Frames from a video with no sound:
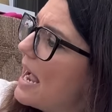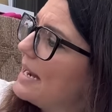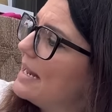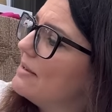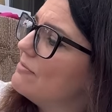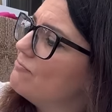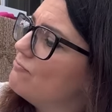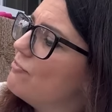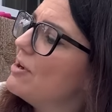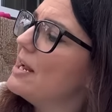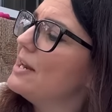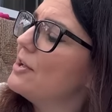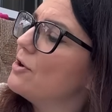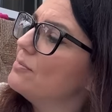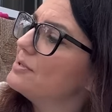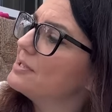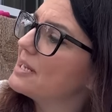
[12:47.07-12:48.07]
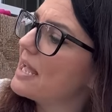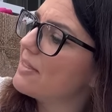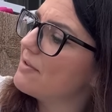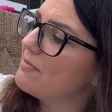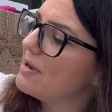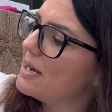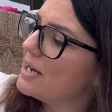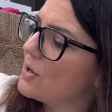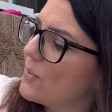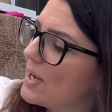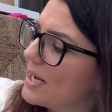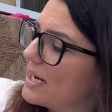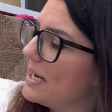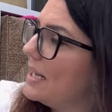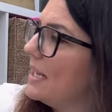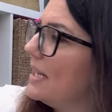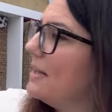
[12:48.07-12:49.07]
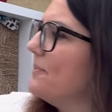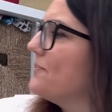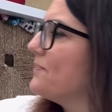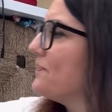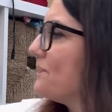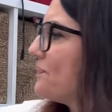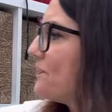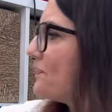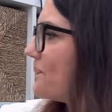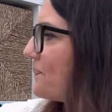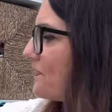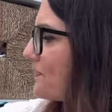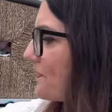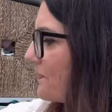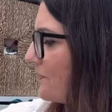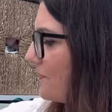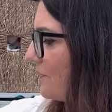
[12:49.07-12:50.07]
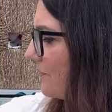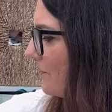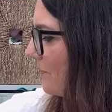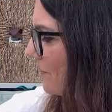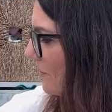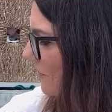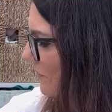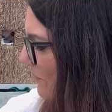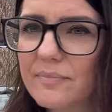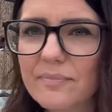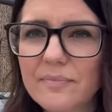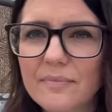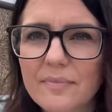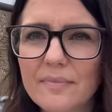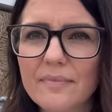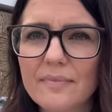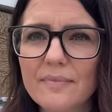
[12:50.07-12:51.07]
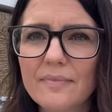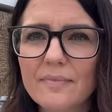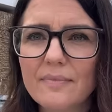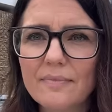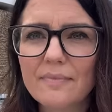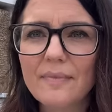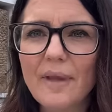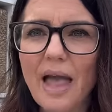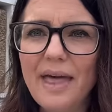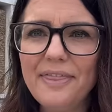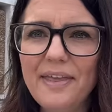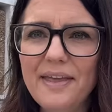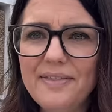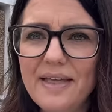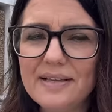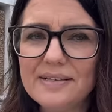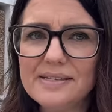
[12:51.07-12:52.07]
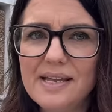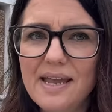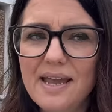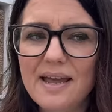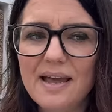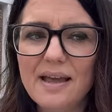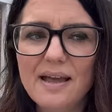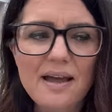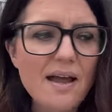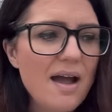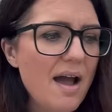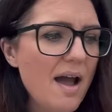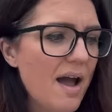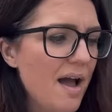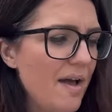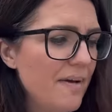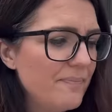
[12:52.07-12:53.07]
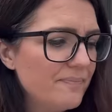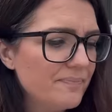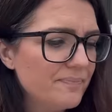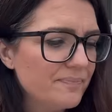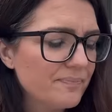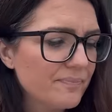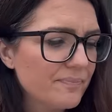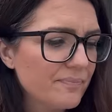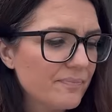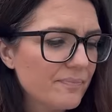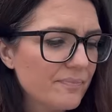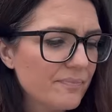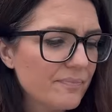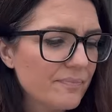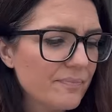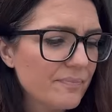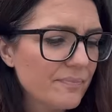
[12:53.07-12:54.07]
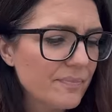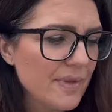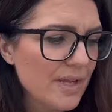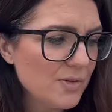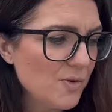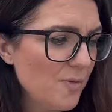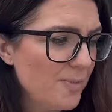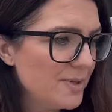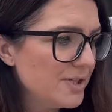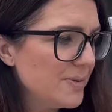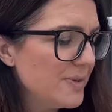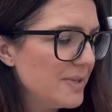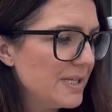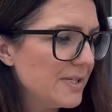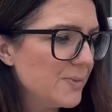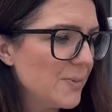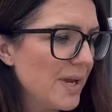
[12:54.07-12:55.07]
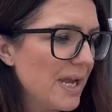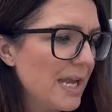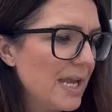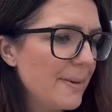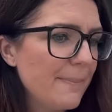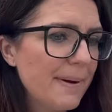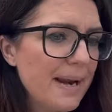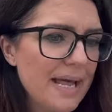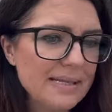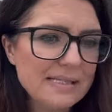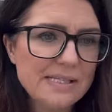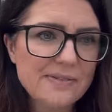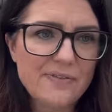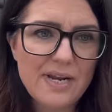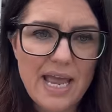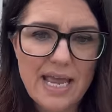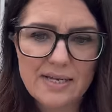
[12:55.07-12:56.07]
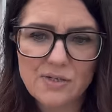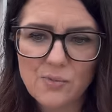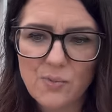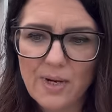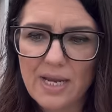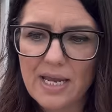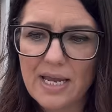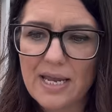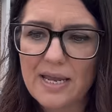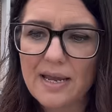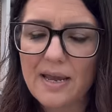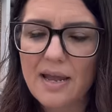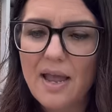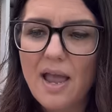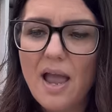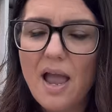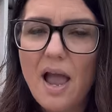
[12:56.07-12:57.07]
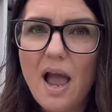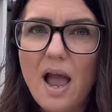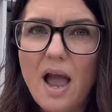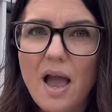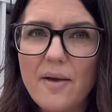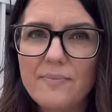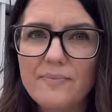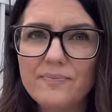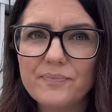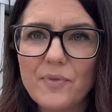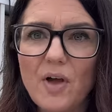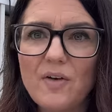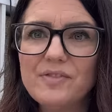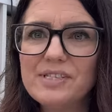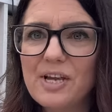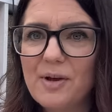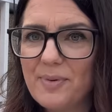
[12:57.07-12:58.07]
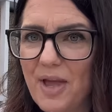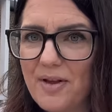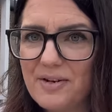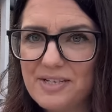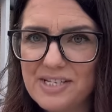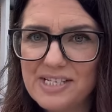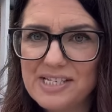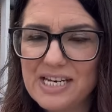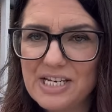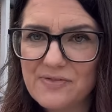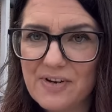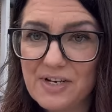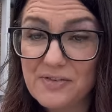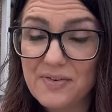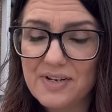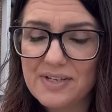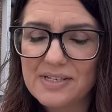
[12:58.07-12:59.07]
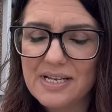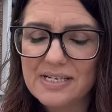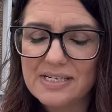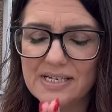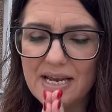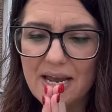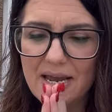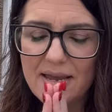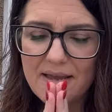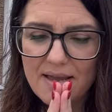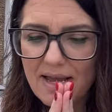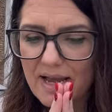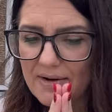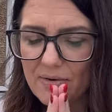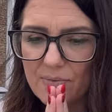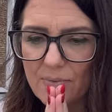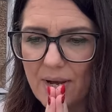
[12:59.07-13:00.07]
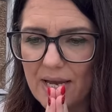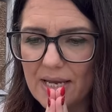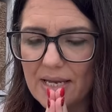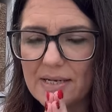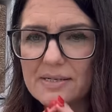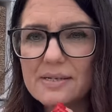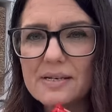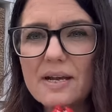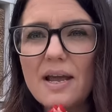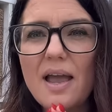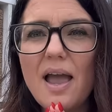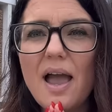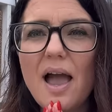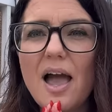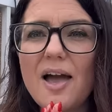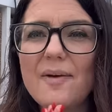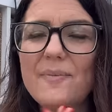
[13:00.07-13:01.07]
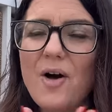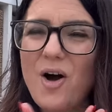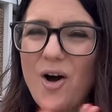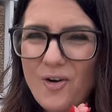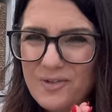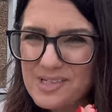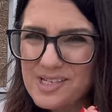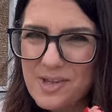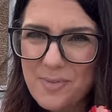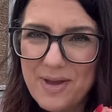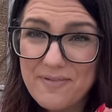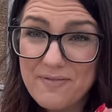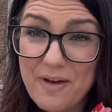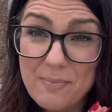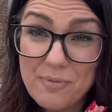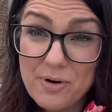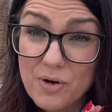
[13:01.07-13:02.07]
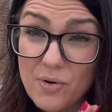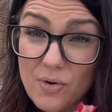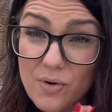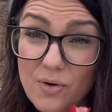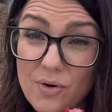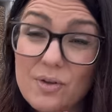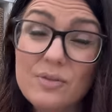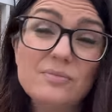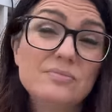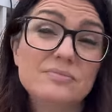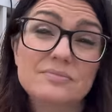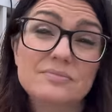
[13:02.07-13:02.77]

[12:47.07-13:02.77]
and it really comes together really quickly. I think that's it. That's what I've been doing this week. Plans for next week. Obviously, I'll be going to the Stitch Festival on Saturday. Cannot wait. Obviously, there'll be a fabric haul